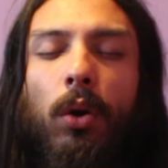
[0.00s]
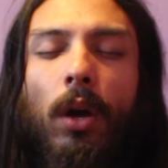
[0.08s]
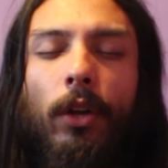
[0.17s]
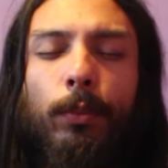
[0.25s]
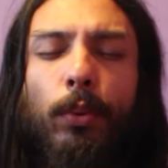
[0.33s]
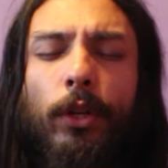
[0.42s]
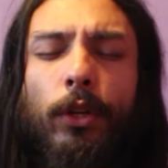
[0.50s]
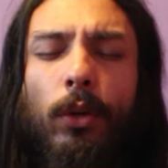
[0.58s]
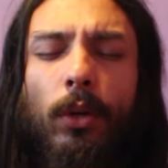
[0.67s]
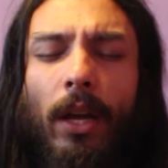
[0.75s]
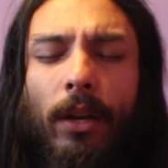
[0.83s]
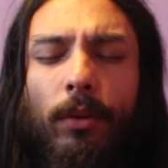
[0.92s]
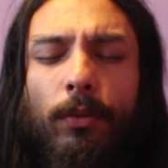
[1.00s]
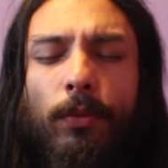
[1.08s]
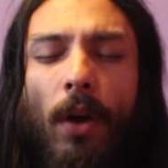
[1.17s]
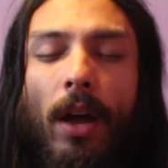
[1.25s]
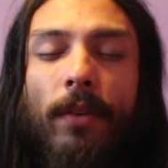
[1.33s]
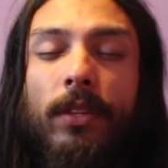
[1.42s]
I'd probably do like
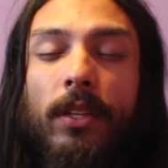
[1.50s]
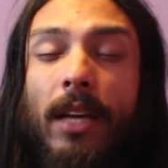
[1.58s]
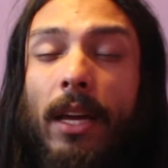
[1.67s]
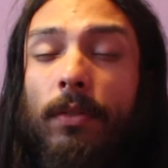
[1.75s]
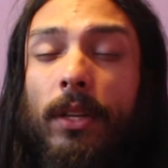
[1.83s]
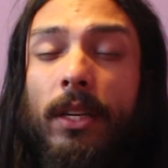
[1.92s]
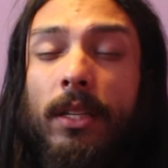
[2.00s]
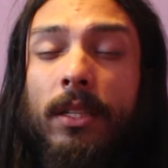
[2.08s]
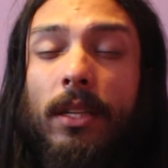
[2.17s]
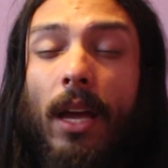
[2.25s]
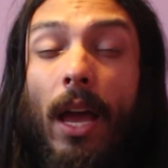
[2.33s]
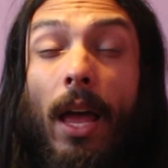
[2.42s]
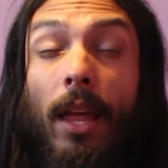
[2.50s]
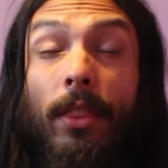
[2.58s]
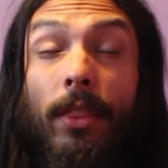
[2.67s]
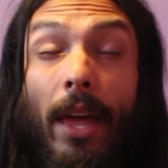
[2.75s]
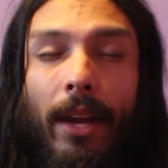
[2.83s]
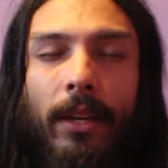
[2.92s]
5 to 10 of these
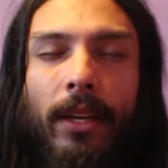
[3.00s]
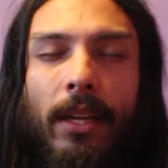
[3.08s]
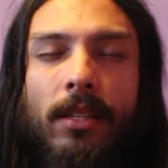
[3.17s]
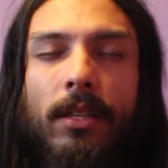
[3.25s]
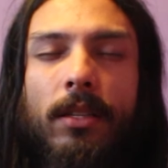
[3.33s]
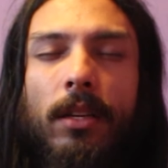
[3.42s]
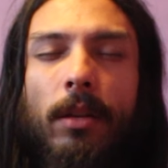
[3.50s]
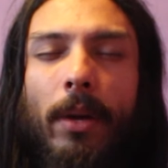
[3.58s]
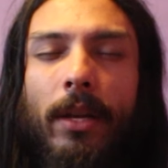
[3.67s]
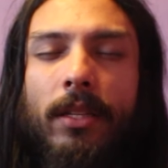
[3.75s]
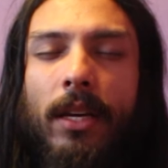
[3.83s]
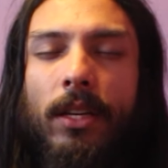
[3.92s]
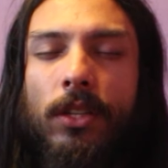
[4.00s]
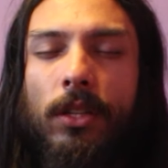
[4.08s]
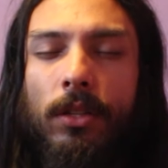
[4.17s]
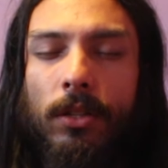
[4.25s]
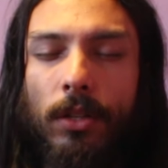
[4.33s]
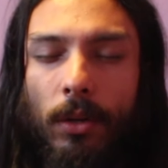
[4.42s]
and then get into the
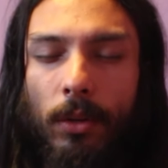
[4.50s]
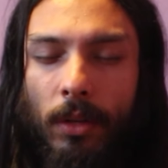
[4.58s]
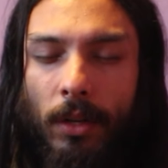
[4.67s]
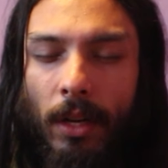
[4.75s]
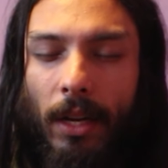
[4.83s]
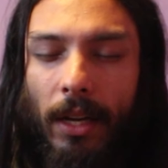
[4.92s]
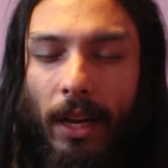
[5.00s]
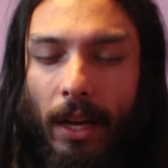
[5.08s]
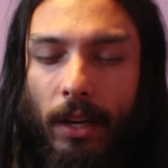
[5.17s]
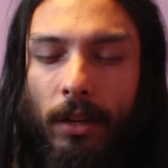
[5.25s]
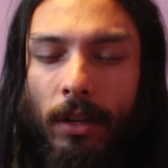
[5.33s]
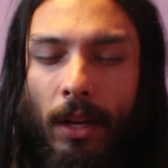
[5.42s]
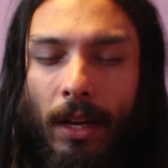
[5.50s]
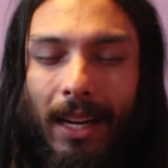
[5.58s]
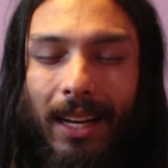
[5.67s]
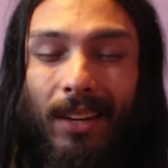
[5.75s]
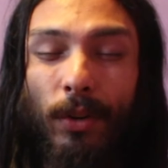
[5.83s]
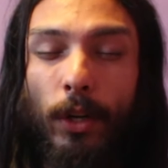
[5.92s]
meditation. So again,
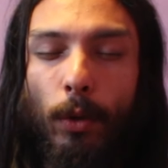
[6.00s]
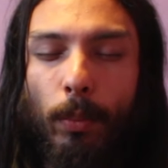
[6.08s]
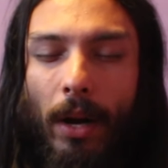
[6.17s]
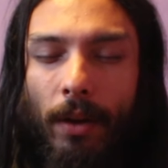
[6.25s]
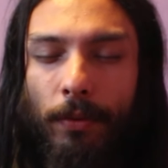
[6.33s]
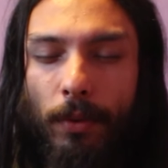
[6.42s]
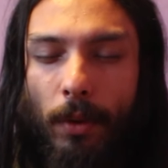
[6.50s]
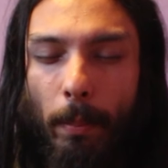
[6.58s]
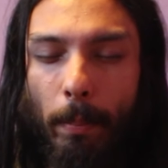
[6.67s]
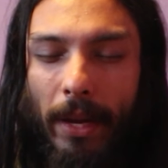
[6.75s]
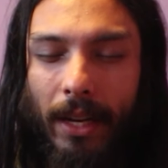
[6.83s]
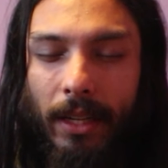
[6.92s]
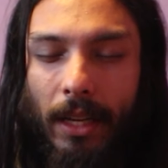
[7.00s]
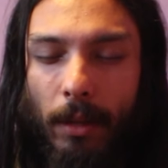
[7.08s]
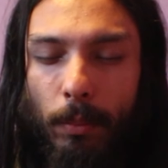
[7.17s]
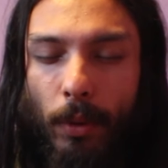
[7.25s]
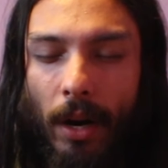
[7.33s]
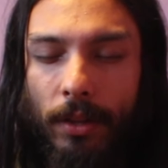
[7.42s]
clearing your breath, big
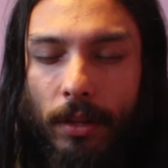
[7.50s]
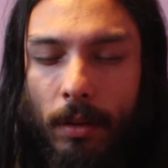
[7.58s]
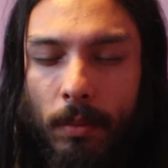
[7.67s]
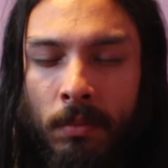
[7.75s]
deep breath,